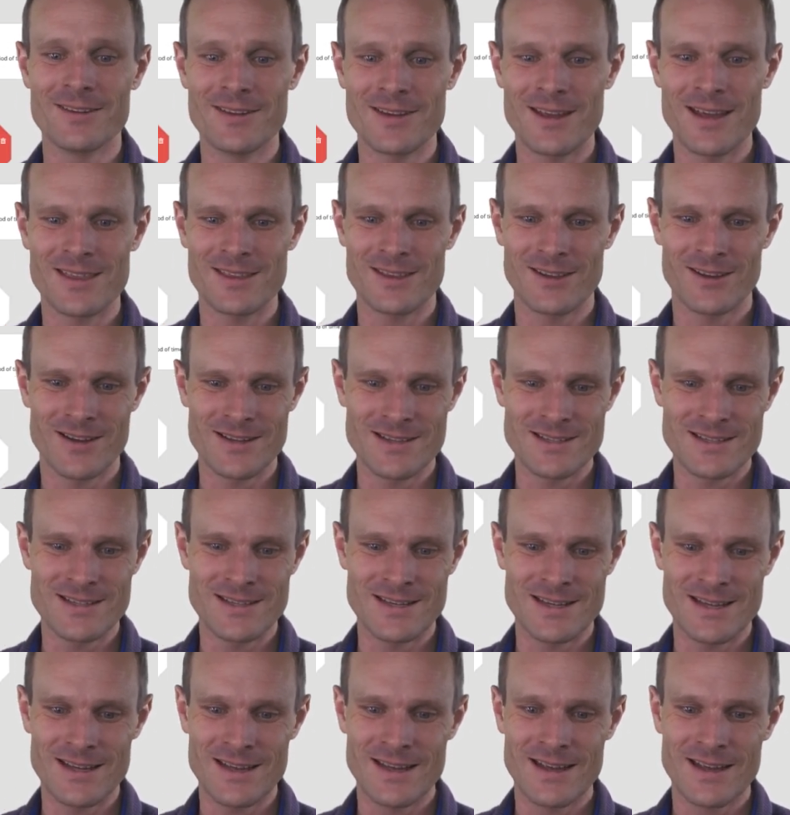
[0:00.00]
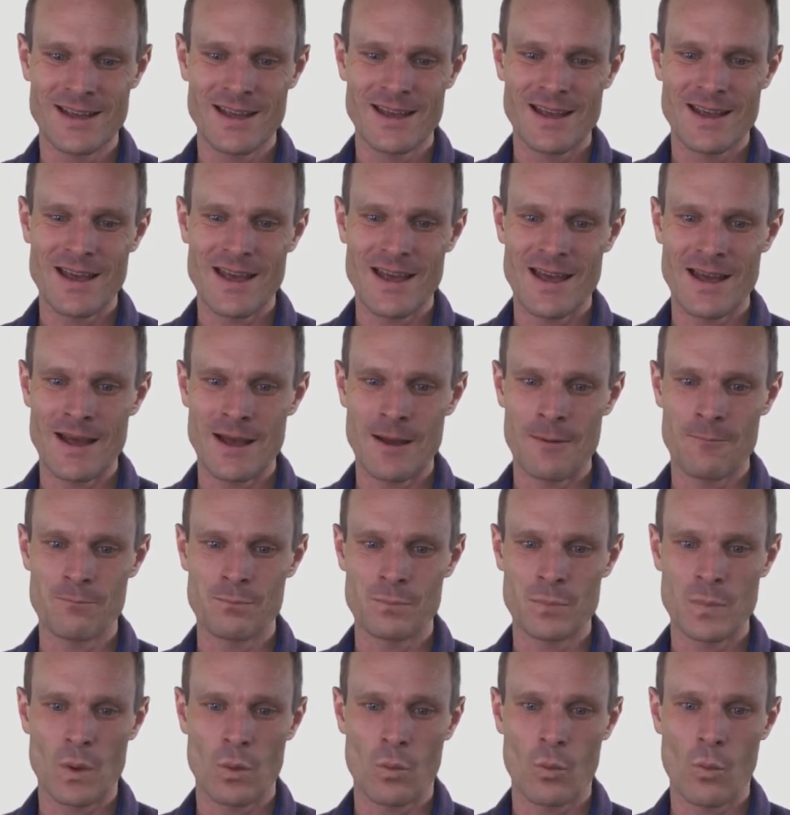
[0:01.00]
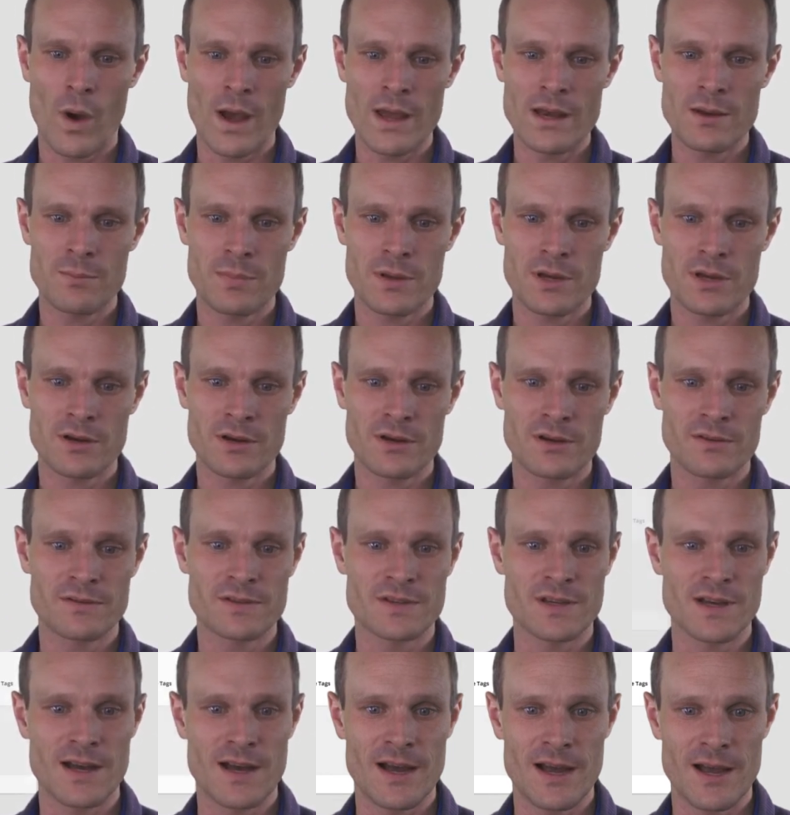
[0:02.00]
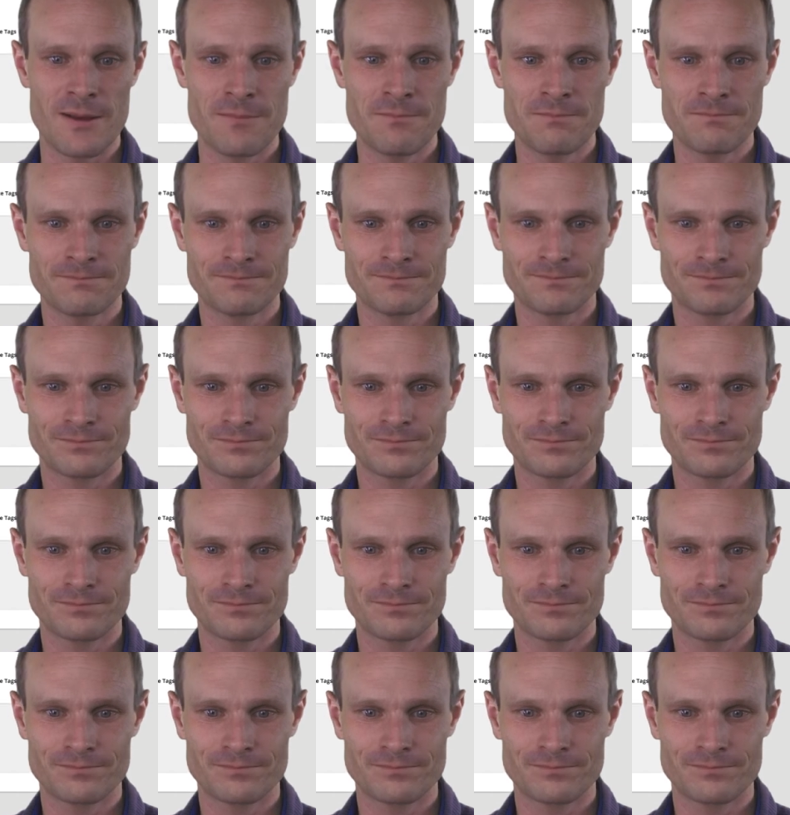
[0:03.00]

you get the idea, wait a period of time.